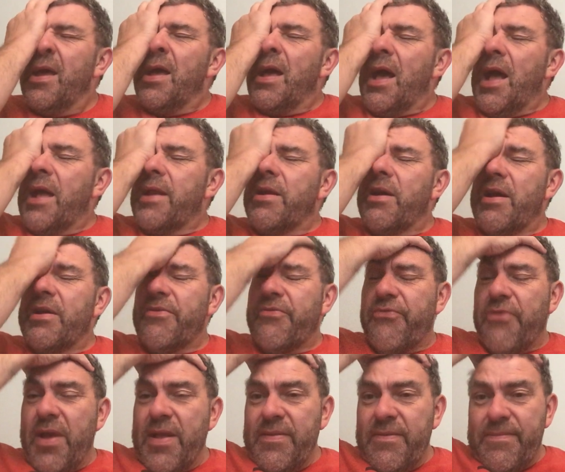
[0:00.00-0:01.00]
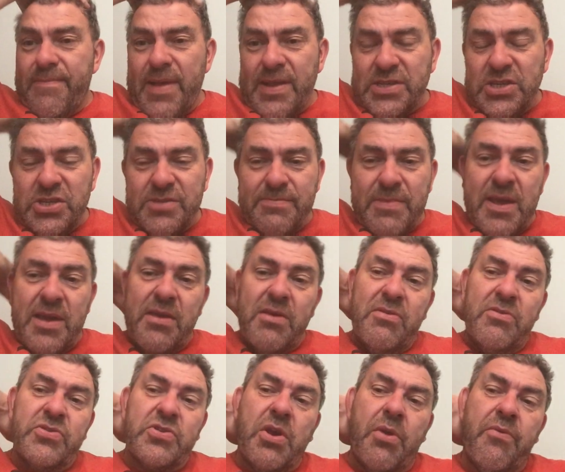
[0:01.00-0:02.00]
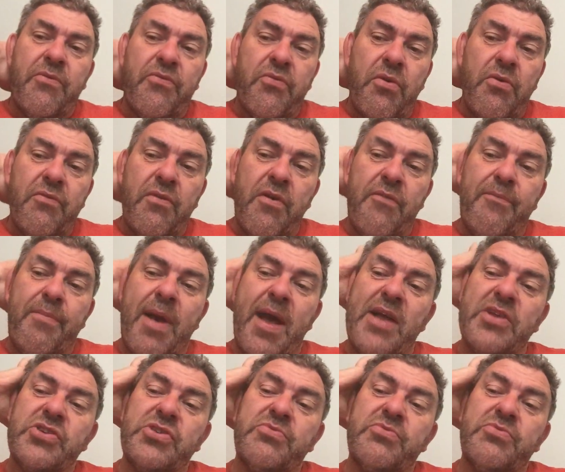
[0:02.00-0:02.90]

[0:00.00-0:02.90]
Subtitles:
And I had a friend message me who's going through a rough patch.